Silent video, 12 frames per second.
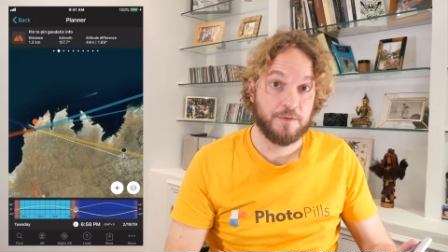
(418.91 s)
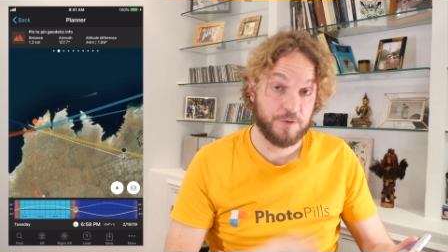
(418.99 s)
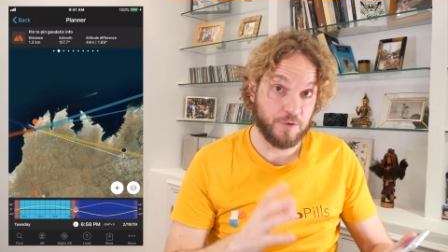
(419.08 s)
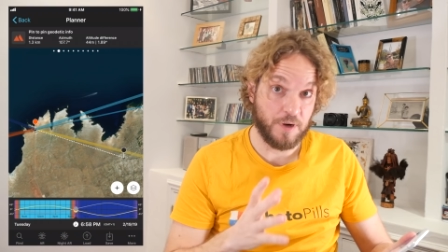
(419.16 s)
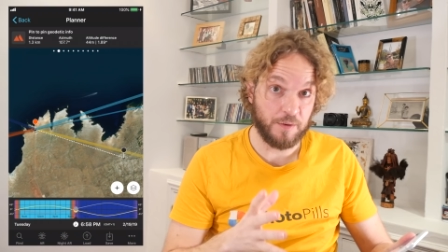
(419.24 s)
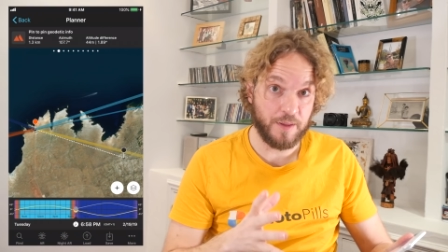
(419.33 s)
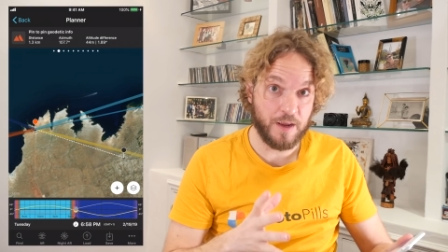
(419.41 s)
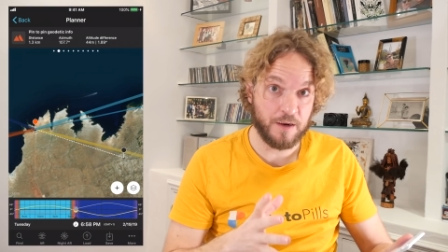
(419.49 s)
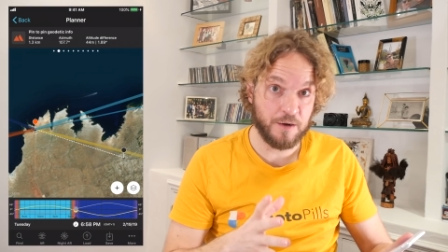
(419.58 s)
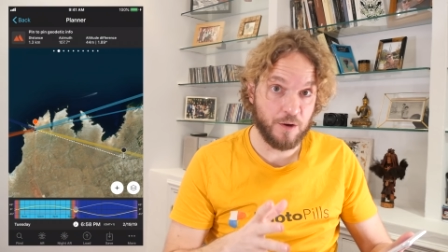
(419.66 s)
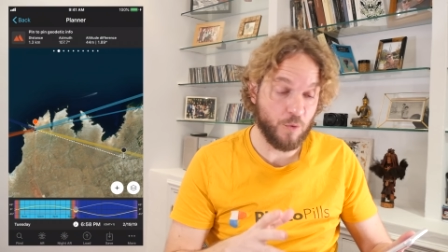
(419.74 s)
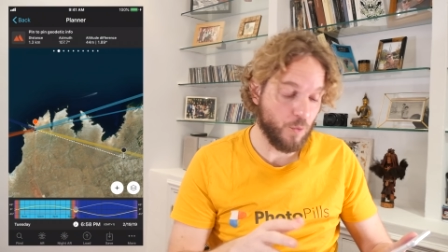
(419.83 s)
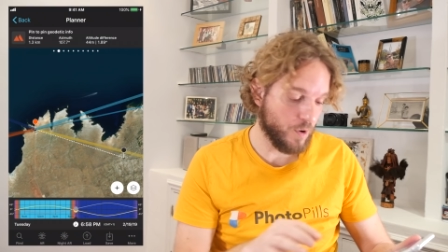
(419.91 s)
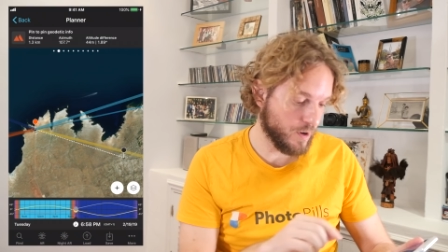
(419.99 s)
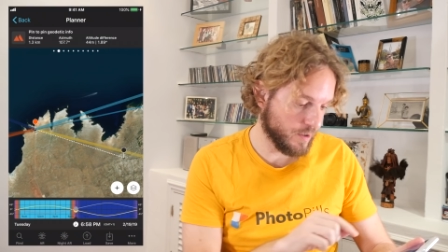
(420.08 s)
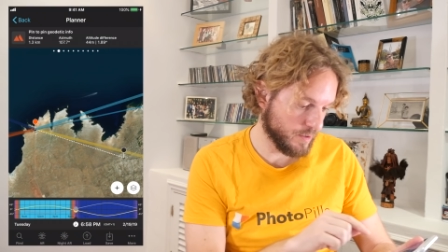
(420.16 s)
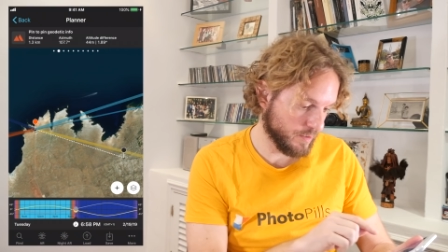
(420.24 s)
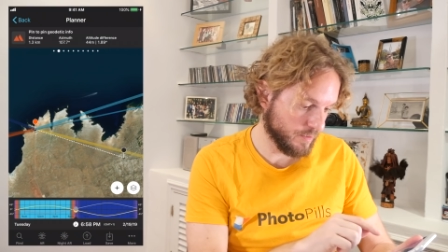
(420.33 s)
So now that I know
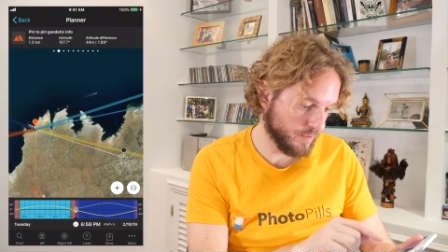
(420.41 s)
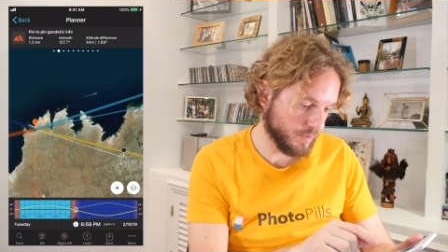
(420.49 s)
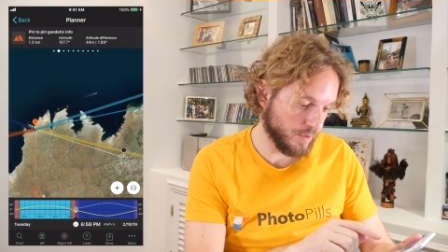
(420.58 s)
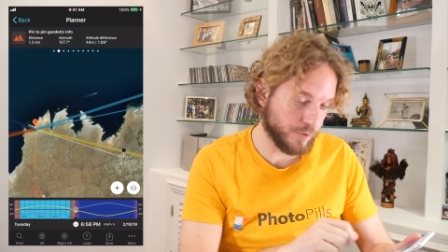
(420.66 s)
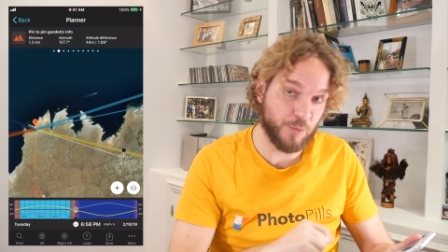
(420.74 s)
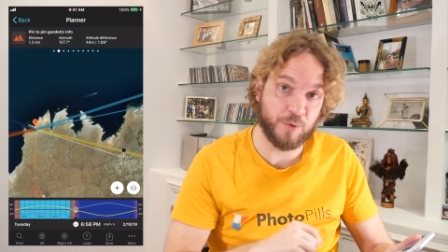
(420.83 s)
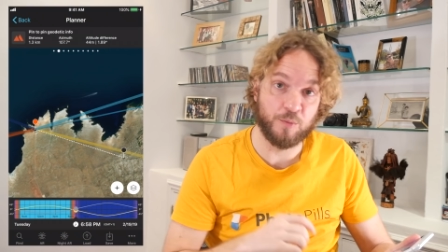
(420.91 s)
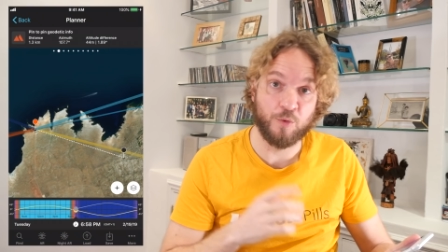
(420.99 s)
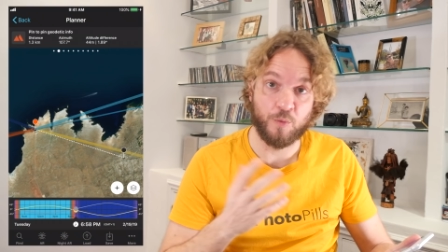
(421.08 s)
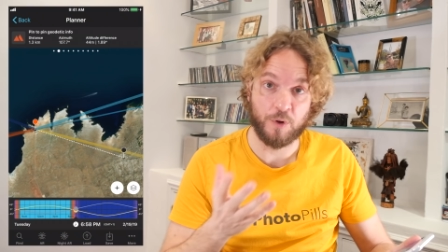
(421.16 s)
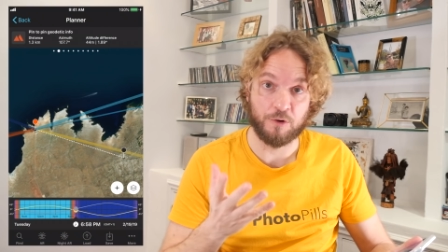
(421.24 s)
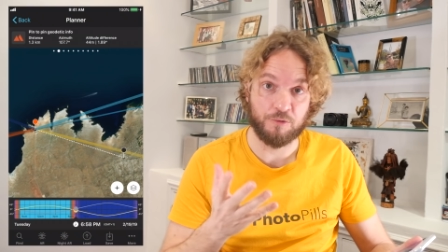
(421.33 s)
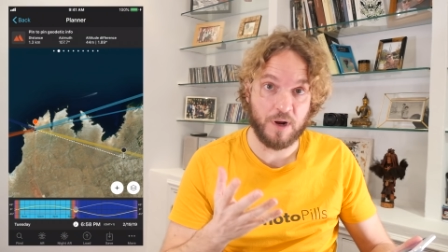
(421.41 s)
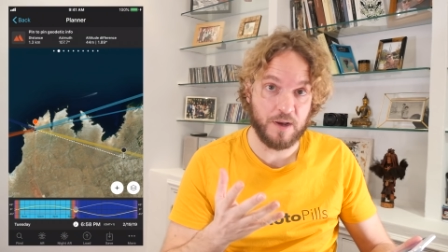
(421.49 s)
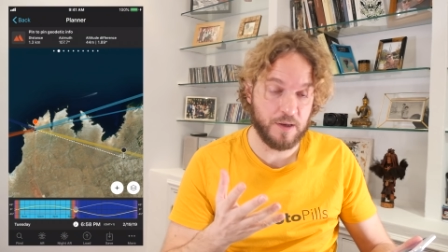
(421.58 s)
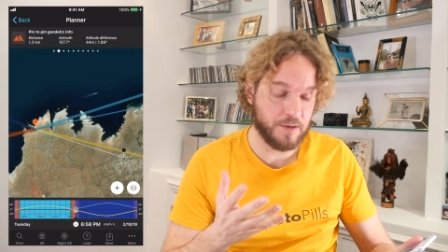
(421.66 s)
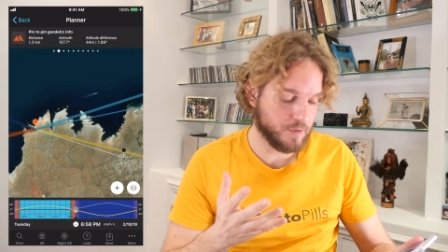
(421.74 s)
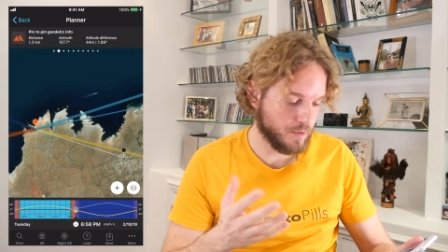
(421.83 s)
where the supermoon will
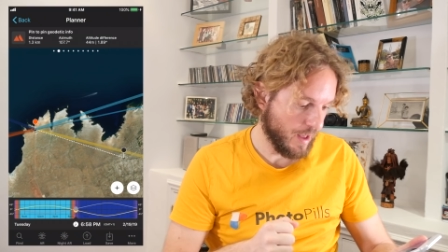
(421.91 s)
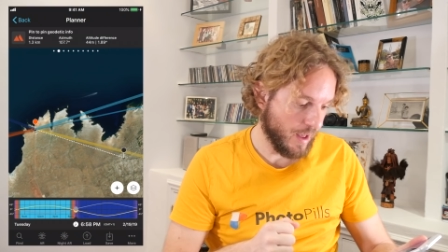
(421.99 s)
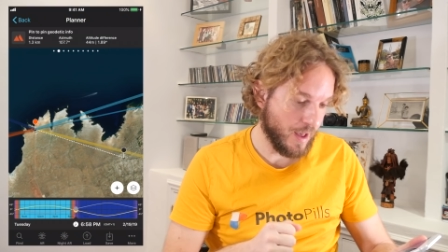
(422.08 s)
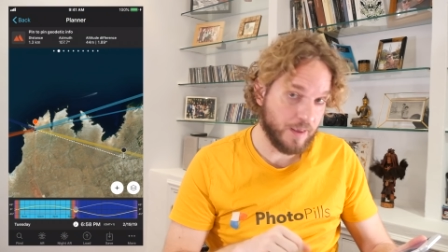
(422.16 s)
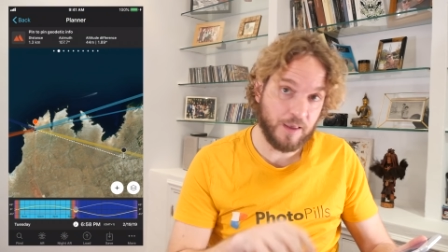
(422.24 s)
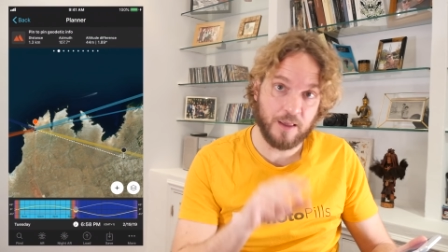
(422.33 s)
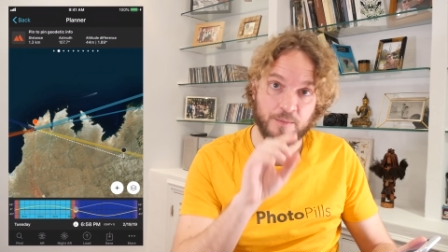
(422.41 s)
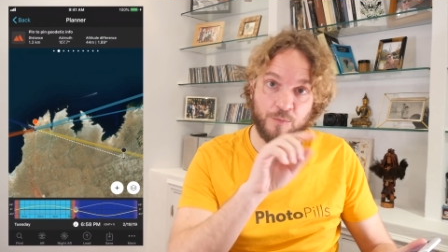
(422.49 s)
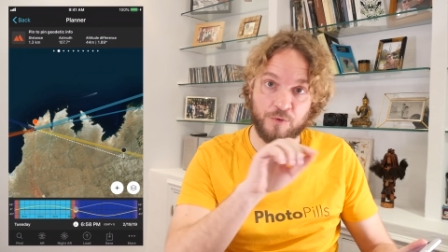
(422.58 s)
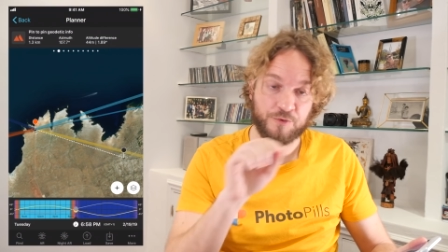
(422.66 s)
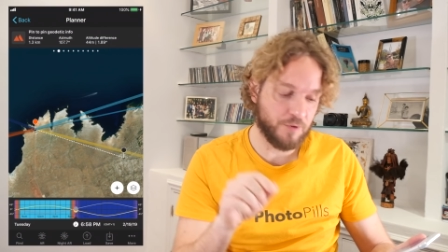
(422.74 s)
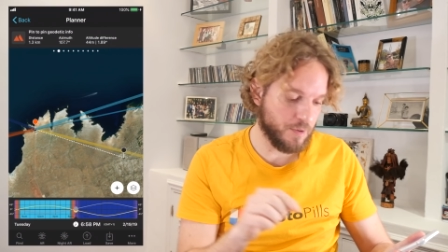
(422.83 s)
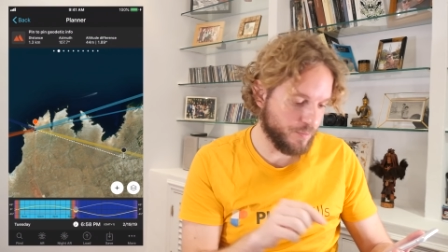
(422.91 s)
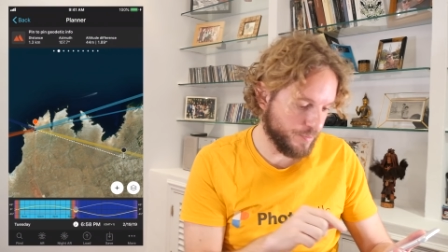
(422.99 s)
rise, I can move the red